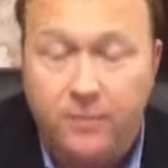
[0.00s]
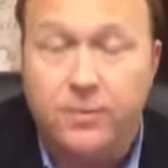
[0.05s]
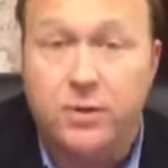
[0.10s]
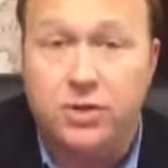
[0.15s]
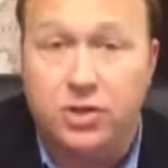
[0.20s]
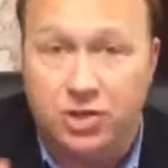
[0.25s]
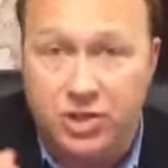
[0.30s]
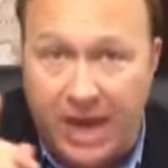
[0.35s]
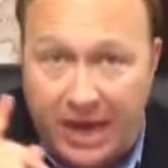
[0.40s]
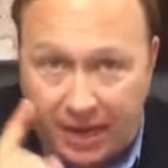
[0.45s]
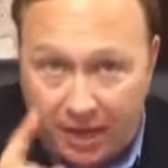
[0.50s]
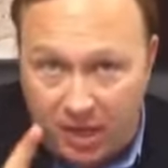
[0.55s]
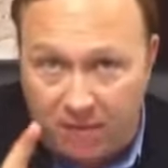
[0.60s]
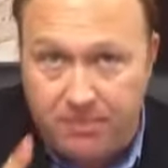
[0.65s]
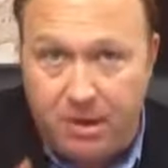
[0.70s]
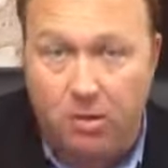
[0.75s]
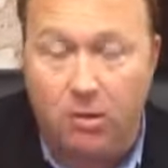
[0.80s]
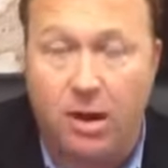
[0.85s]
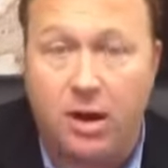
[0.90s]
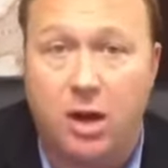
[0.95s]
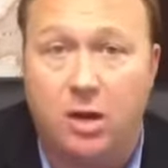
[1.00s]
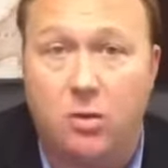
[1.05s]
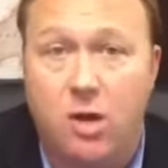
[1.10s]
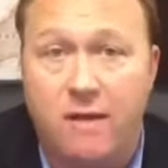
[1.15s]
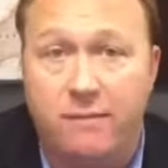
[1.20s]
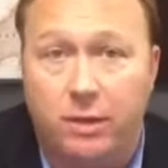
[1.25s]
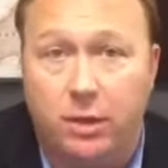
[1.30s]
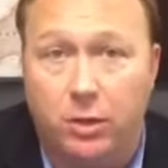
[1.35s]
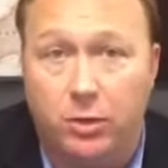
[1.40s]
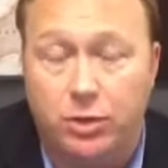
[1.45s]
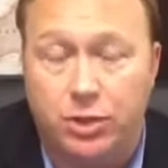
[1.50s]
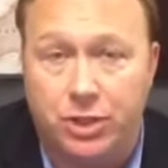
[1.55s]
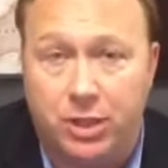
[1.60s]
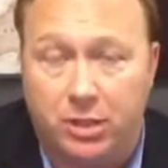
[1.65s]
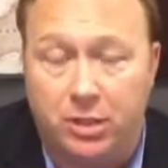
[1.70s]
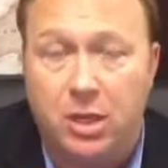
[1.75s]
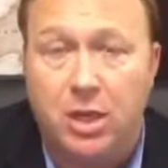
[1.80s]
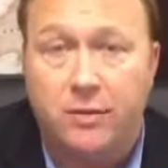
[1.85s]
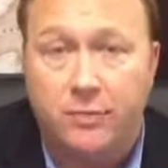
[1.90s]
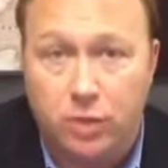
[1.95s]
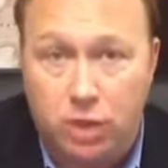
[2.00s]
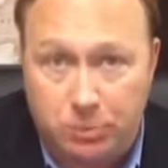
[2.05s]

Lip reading: The second American Revolution,